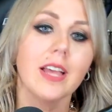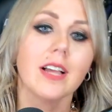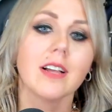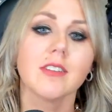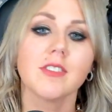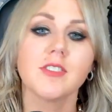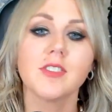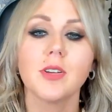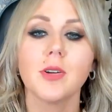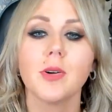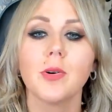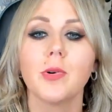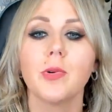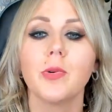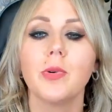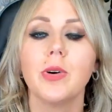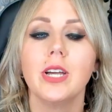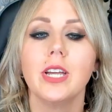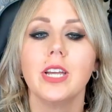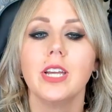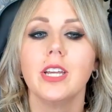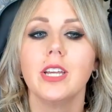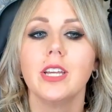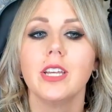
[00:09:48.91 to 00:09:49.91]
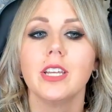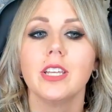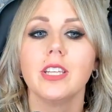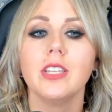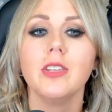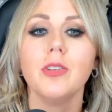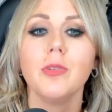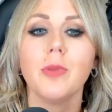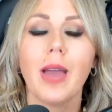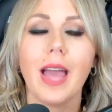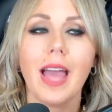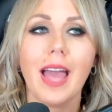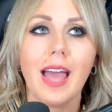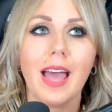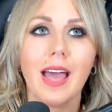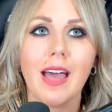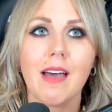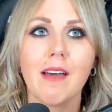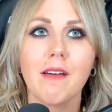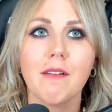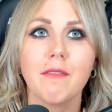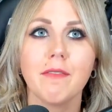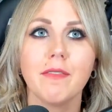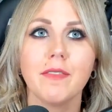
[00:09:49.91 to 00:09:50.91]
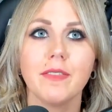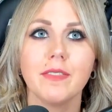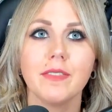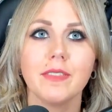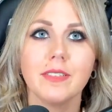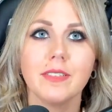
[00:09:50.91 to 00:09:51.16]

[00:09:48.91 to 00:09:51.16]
So you have